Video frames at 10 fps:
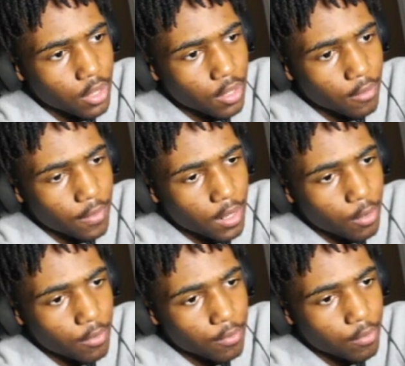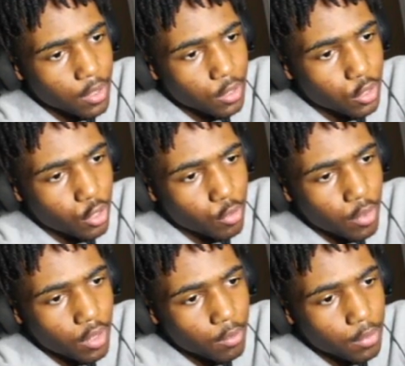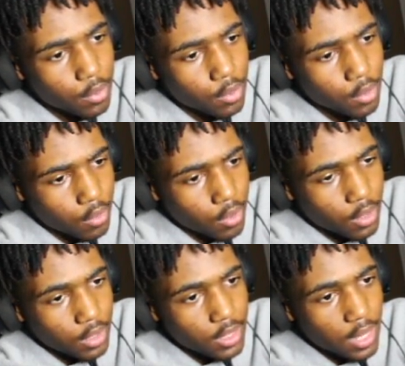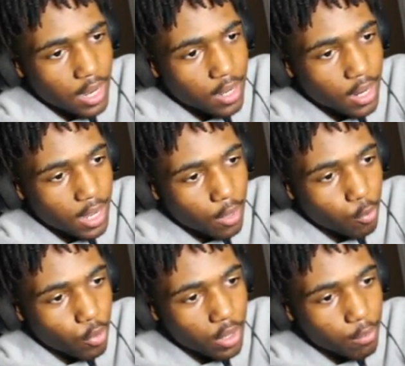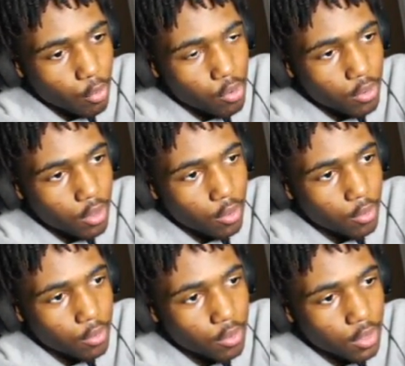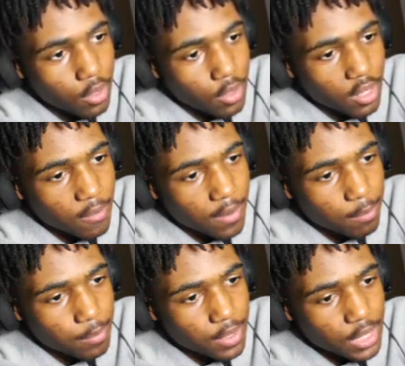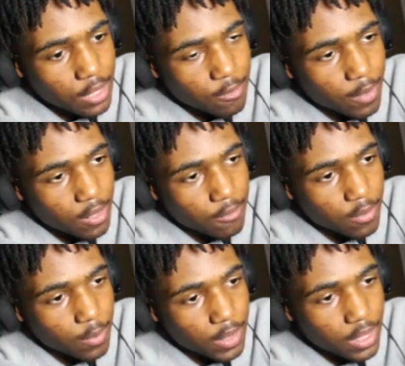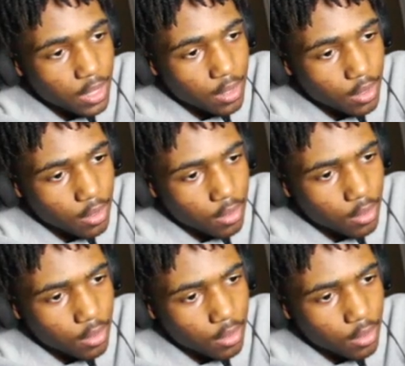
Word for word: if any of them can show up. See, I could have had way more, though, if I saved mine from the beginning.